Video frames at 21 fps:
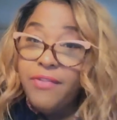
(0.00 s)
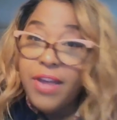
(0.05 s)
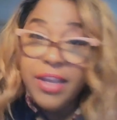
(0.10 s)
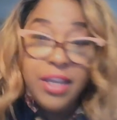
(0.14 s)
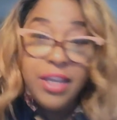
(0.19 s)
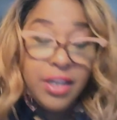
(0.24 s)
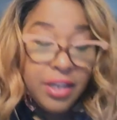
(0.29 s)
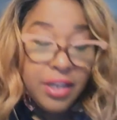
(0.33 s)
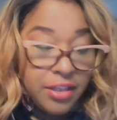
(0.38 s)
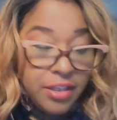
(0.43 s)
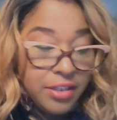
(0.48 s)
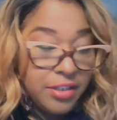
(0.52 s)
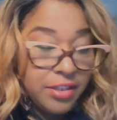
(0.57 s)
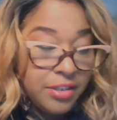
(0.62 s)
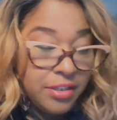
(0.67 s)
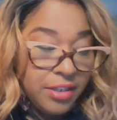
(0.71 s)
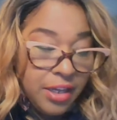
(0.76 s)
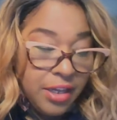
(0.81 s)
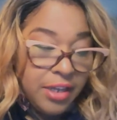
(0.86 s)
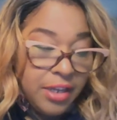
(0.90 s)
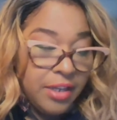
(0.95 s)
I can get this
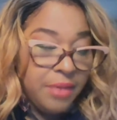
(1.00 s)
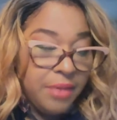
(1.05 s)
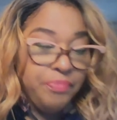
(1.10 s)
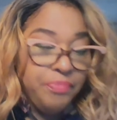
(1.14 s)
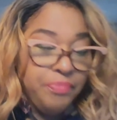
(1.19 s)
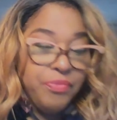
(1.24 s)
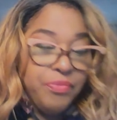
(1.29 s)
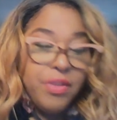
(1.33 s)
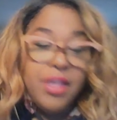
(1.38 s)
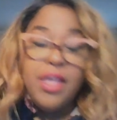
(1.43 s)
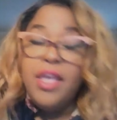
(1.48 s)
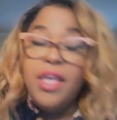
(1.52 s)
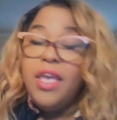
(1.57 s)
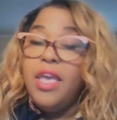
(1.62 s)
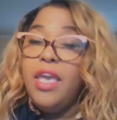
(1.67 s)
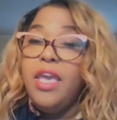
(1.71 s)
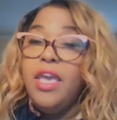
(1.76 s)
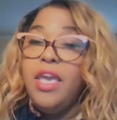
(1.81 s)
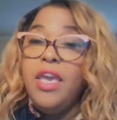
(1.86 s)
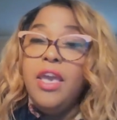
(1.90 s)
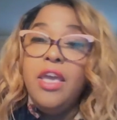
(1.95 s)
done.
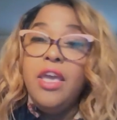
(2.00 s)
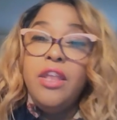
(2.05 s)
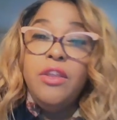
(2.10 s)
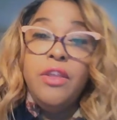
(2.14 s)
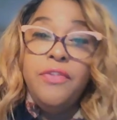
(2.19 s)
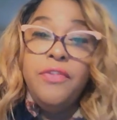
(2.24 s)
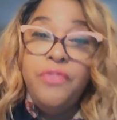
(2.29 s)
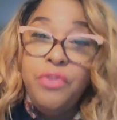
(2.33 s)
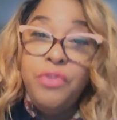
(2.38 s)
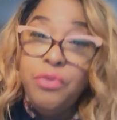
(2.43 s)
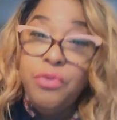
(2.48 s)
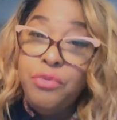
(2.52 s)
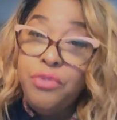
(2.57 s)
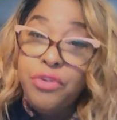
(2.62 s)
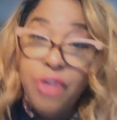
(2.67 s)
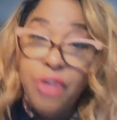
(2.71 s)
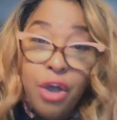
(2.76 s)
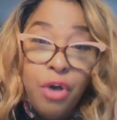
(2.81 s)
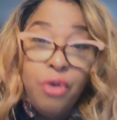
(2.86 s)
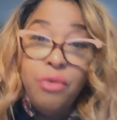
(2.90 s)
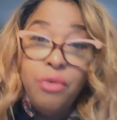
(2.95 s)
And if you
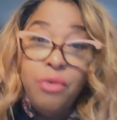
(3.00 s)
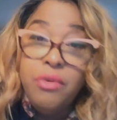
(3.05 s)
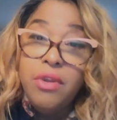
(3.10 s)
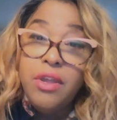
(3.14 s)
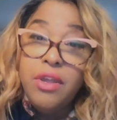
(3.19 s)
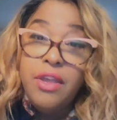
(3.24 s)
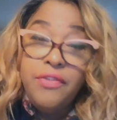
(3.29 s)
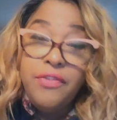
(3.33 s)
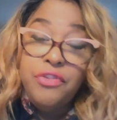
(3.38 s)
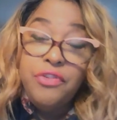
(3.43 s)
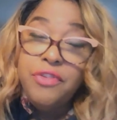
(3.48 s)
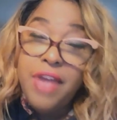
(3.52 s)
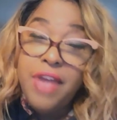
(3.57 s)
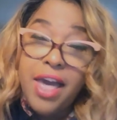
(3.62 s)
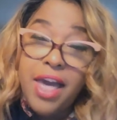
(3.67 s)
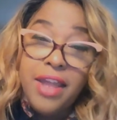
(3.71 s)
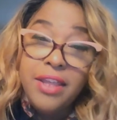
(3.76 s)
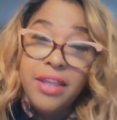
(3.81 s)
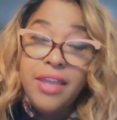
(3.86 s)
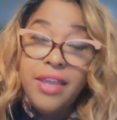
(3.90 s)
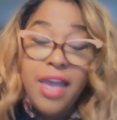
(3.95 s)
don't if you're
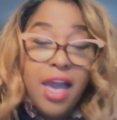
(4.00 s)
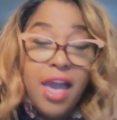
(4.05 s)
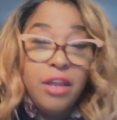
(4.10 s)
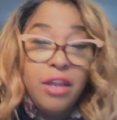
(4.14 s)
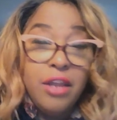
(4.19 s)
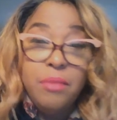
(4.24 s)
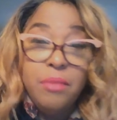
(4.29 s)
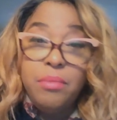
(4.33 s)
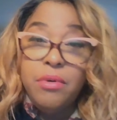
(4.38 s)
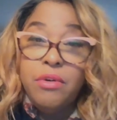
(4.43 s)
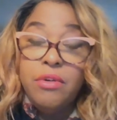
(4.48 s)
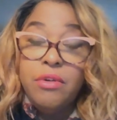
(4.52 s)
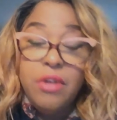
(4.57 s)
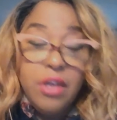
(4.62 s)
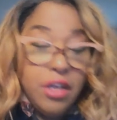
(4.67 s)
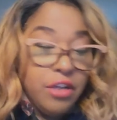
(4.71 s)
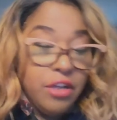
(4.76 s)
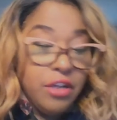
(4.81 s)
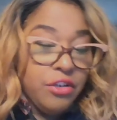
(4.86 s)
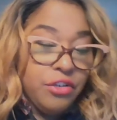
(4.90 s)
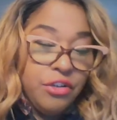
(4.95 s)
not accountable
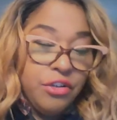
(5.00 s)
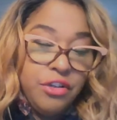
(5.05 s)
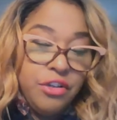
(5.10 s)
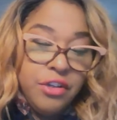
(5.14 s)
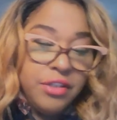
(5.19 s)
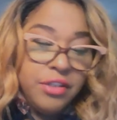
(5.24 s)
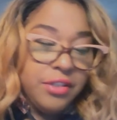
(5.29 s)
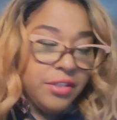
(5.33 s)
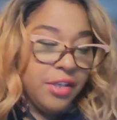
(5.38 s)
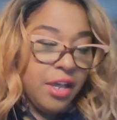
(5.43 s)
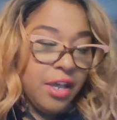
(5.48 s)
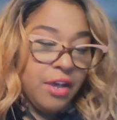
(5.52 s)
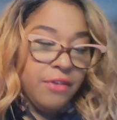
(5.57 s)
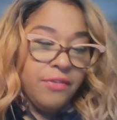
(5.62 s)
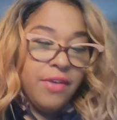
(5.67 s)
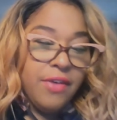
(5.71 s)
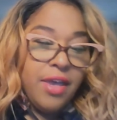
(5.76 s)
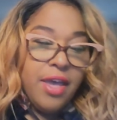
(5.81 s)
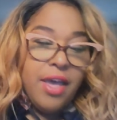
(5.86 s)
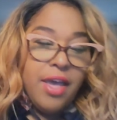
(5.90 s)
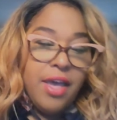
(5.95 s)
to yourself,
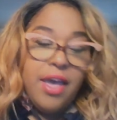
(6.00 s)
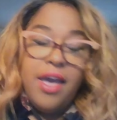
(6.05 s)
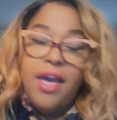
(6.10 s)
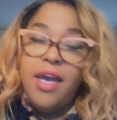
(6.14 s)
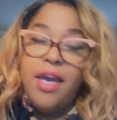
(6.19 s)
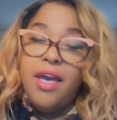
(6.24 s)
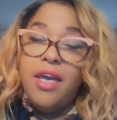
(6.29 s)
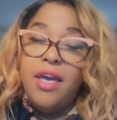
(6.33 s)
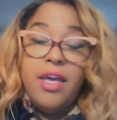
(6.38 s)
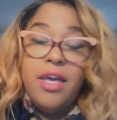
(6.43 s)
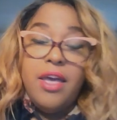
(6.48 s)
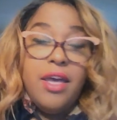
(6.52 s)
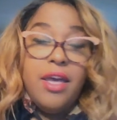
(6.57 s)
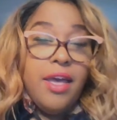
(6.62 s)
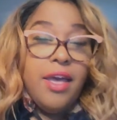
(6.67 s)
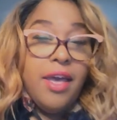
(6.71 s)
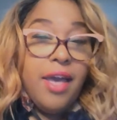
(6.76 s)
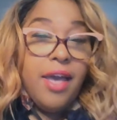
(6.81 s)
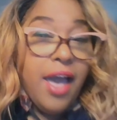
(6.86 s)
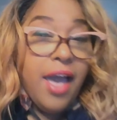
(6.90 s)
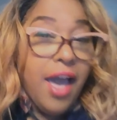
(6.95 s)

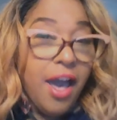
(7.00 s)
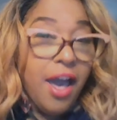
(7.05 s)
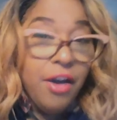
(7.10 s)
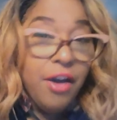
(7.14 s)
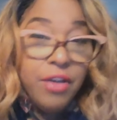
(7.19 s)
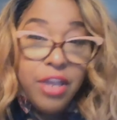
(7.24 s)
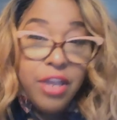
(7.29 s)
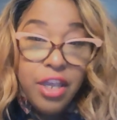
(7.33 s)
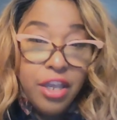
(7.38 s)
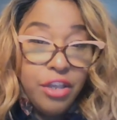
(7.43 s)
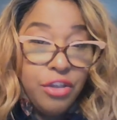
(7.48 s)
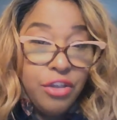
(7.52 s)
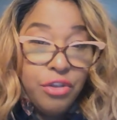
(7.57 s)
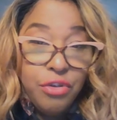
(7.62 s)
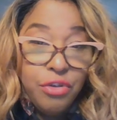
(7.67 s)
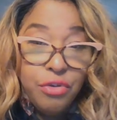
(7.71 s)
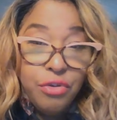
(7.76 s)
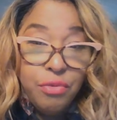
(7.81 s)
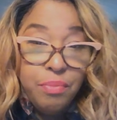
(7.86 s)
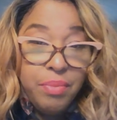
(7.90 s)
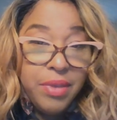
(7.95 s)
how can
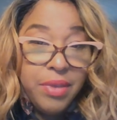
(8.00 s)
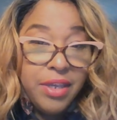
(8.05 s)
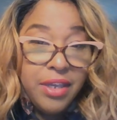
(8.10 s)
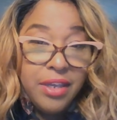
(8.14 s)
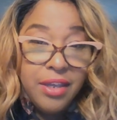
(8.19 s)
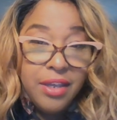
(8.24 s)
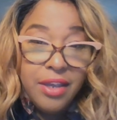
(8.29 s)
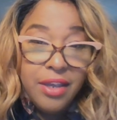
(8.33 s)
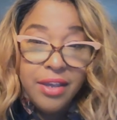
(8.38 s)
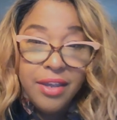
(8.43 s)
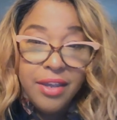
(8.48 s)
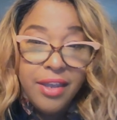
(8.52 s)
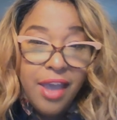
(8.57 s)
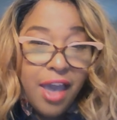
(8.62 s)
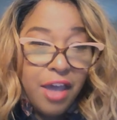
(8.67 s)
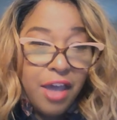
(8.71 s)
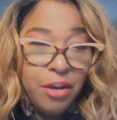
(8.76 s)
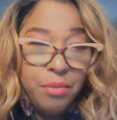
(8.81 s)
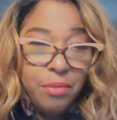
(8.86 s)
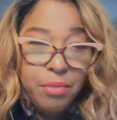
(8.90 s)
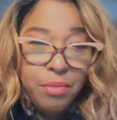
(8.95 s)
you be
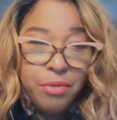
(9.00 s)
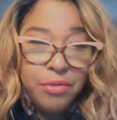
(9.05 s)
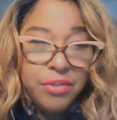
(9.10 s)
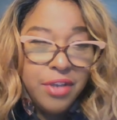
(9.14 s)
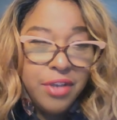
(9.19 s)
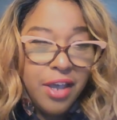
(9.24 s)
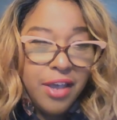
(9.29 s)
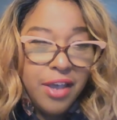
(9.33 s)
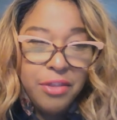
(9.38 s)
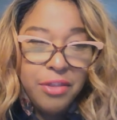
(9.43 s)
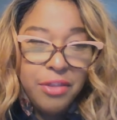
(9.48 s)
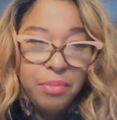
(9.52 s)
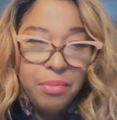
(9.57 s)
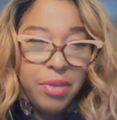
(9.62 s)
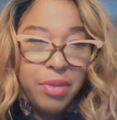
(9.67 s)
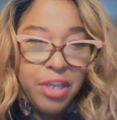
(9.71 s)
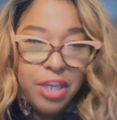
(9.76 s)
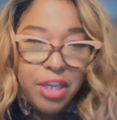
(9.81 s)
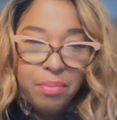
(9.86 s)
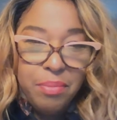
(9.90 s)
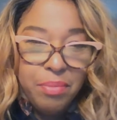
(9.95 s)
accountable to other
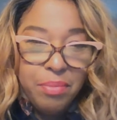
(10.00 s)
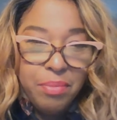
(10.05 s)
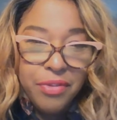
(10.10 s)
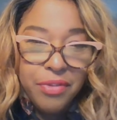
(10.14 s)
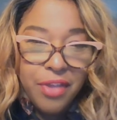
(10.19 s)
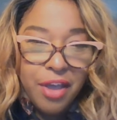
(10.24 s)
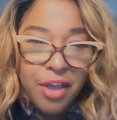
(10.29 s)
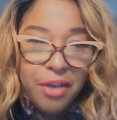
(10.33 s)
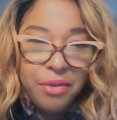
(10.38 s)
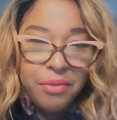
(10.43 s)
people, though?